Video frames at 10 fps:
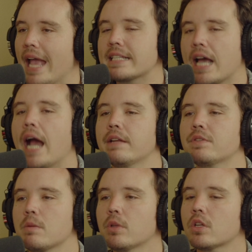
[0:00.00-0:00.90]
It's kind of
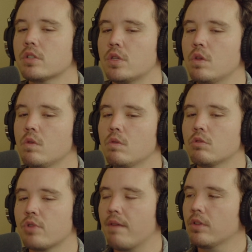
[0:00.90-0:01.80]
similar to
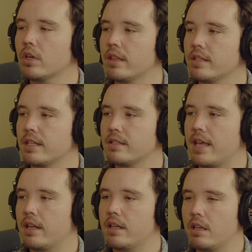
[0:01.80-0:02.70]
Traveler in the sense
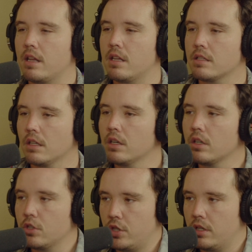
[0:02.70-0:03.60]
that it is a
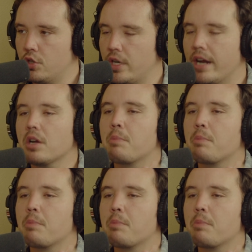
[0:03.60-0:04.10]
little generic,